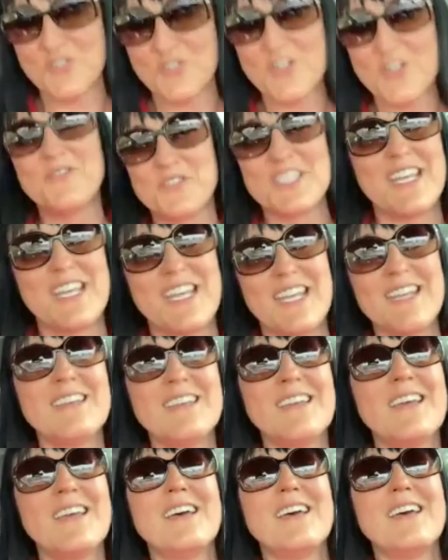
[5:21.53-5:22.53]
have today,
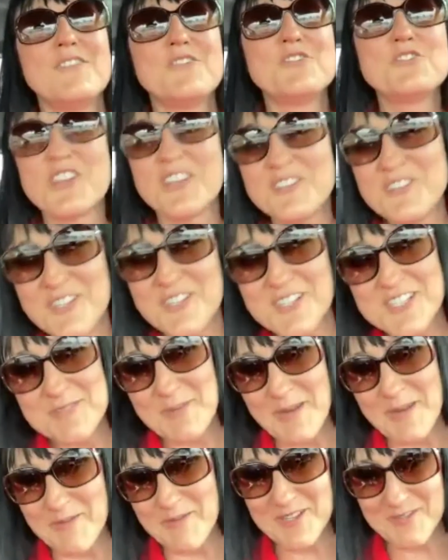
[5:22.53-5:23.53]
but you have to
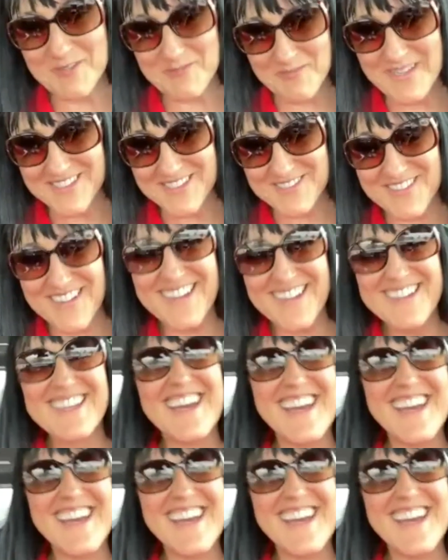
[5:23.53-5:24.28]
explain what it means, right?